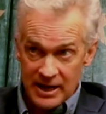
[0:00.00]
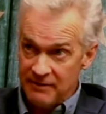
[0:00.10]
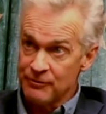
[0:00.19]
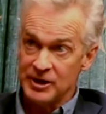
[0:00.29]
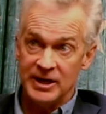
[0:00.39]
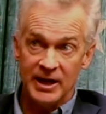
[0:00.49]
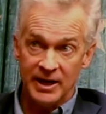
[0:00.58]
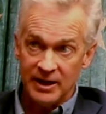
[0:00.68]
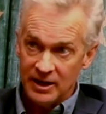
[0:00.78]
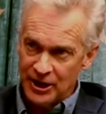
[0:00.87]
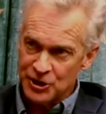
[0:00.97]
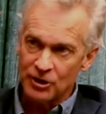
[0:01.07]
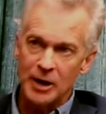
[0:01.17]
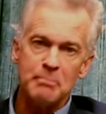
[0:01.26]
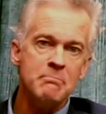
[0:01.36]
every day, and
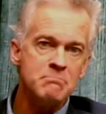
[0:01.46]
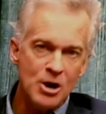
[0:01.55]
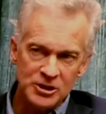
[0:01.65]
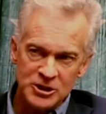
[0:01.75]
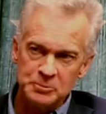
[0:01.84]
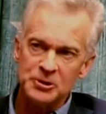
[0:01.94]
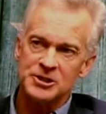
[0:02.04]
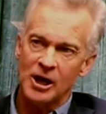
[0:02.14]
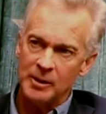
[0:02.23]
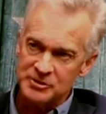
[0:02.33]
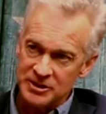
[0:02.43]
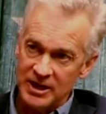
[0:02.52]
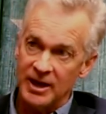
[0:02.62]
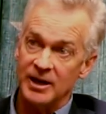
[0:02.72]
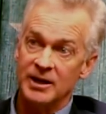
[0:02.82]
you're on multiple times a
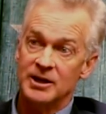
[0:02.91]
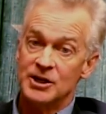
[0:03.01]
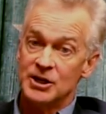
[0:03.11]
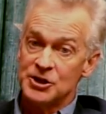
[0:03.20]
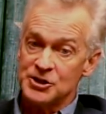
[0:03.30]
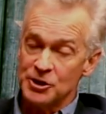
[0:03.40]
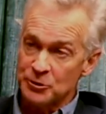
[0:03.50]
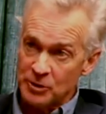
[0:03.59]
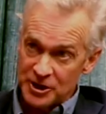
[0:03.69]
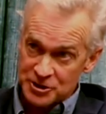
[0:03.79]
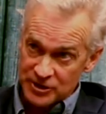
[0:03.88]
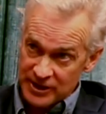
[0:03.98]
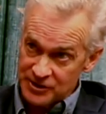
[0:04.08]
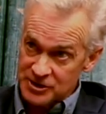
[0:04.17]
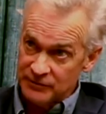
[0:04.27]
day. So the Roger
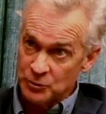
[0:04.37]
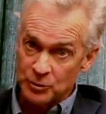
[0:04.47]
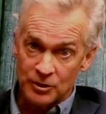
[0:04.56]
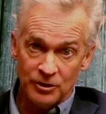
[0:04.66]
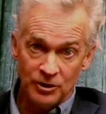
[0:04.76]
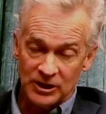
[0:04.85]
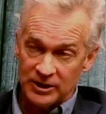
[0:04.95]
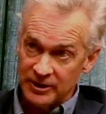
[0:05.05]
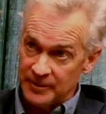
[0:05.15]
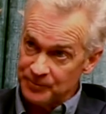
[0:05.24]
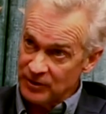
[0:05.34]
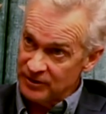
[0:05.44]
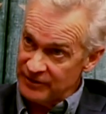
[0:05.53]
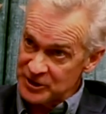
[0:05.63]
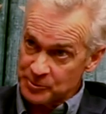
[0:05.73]
Ailes of the world and the,
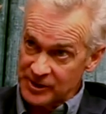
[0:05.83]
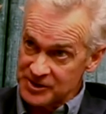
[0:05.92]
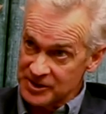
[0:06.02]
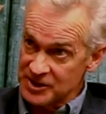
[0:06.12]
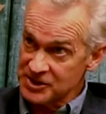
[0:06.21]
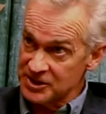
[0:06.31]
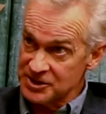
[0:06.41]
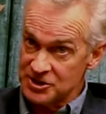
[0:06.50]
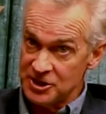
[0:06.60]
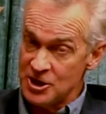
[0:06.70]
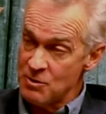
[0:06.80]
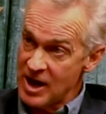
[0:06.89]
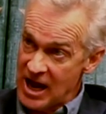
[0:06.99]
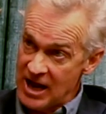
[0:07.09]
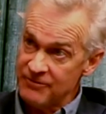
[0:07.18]
the vice presidents can see you
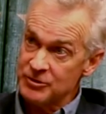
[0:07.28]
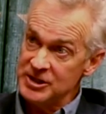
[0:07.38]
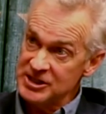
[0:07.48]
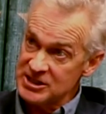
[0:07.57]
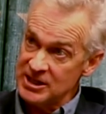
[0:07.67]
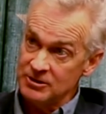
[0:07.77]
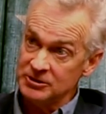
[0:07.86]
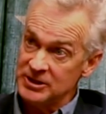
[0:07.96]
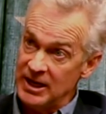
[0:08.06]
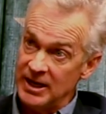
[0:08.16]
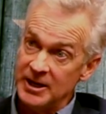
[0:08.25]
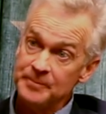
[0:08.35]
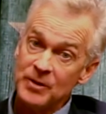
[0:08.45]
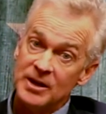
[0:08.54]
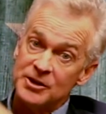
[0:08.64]
every single day.
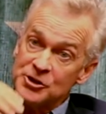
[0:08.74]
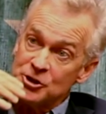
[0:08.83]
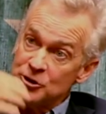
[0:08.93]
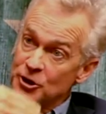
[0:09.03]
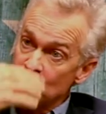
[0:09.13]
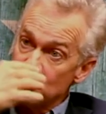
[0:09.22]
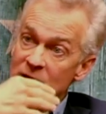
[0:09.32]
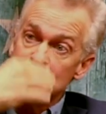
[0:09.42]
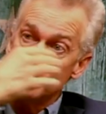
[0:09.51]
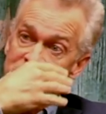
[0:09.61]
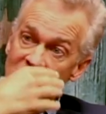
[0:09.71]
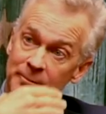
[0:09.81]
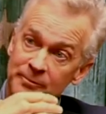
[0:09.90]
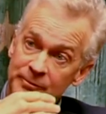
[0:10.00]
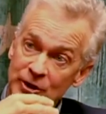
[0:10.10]
So your career moves
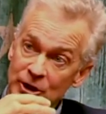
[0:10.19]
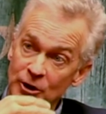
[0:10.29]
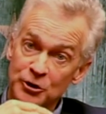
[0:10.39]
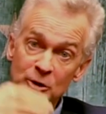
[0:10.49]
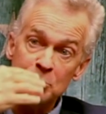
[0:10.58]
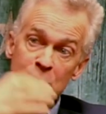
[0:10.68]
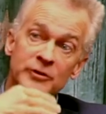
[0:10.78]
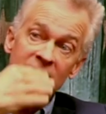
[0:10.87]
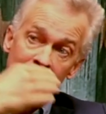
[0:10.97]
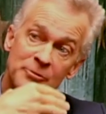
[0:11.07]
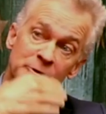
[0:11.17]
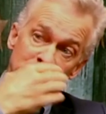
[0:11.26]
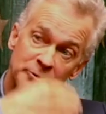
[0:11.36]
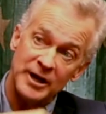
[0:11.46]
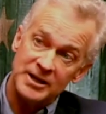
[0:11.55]
up. You know, you're moving up through
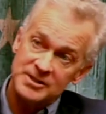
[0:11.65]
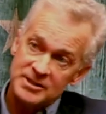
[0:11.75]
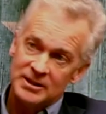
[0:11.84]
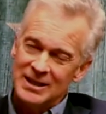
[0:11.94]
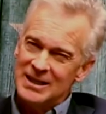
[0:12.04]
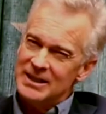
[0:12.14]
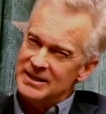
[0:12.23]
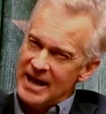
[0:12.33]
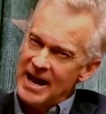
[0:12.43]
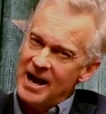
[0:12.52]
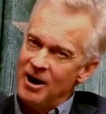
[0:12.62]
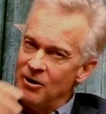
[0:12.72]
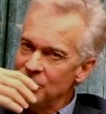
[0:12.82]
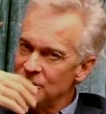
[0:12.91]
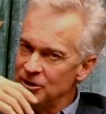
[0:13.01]
the ranks.
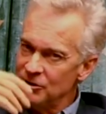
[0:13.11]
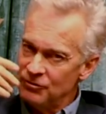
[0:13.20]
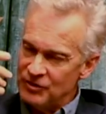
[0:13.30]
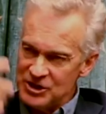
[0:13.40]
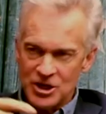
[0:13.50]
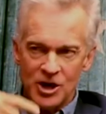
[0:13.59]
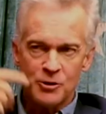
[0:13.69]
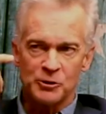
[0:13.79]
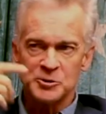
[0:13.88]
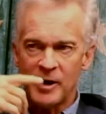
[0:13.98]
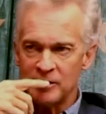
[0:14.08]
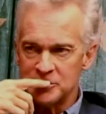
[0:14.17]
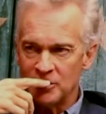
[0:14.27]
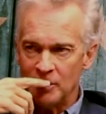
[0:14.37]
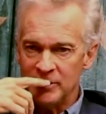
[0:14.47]
Now, these young correspondents
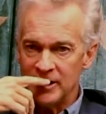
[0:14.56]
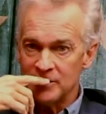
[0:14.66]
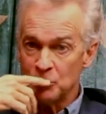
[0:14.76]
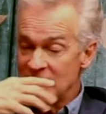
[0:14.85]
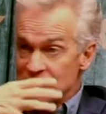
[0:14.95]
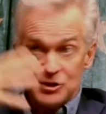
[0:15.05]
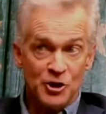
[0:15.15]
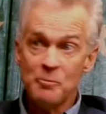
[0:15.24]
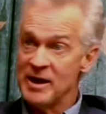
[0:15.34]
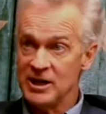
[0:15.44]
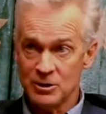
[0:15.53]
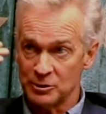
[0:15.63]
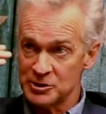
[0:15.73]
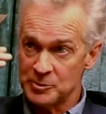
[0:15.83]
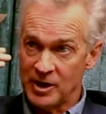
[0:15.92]
who come in, we have so many
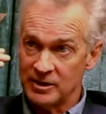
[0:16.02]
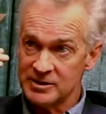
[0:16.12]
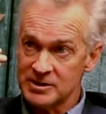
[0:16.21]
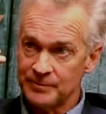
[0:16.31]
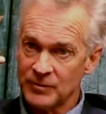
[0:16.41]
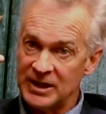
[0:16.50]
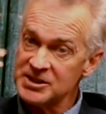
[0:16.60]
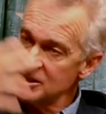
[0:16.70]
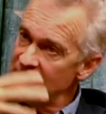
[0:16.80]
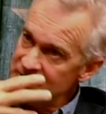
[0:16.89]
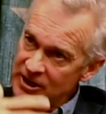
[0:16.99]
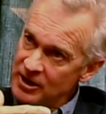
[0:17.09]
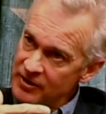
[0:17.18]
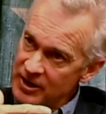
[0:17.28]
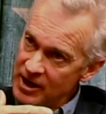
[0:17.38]
correspondents. Yeah. It's tough to get
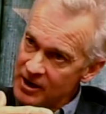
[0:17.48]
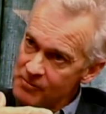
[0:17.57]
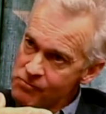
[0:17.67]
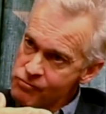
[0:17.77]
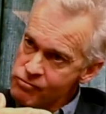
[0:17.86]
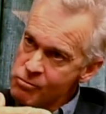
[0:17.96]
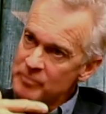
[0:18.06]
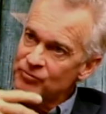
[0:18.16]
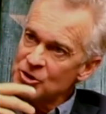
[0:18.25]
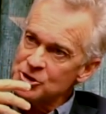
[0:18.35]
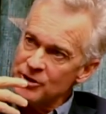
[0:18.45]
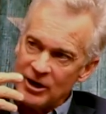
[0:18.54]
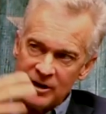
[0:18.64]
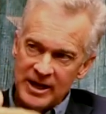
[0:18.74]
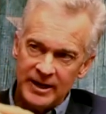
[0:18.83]
on the air. Yeah. So they
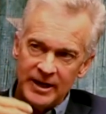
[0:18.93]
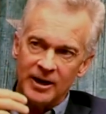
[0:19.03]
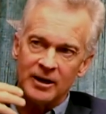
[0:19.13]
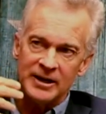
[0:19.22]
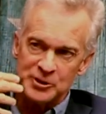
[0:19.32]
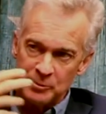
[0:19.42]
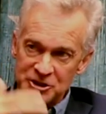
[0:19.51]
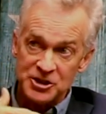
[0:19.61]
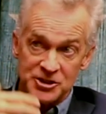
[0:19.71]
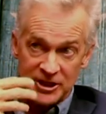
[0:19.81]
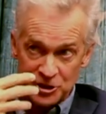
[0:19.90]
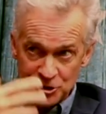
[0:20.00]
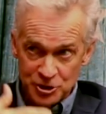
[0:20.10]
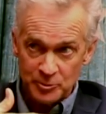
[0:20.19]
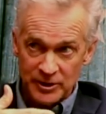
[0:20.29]
don't hit air as much as they
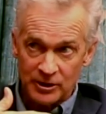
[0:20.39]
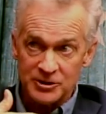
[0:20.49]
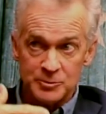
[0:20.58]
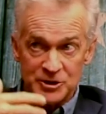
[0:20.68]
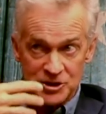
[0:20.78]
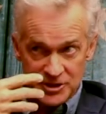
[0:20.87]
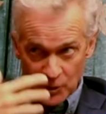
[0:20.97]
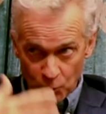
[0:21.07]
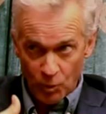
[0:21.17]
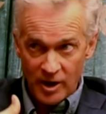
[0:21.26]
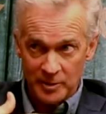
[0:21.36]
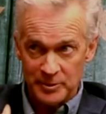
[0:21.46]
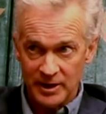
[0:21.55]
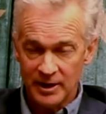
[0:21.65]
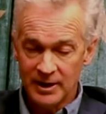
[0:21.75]
should be or as much as they want to
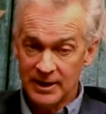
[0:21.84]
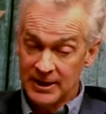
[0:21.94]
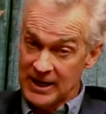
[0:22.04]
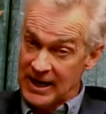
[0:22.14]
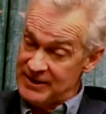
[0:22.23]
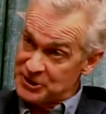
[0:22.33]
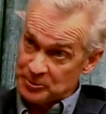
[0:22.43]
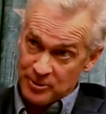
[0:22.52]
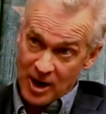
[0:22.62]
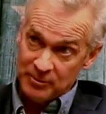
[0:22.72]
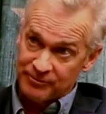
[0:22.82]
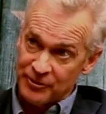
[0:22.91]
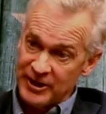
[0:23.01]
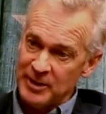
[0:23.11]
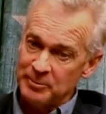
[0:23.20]
be. And that's a problem
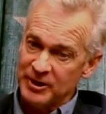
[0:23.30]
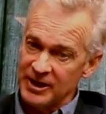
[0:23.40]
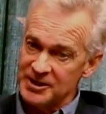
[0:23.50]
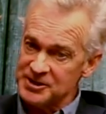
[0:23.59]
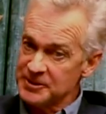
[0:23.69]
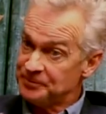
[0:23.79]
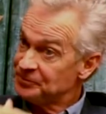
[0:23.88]
for them because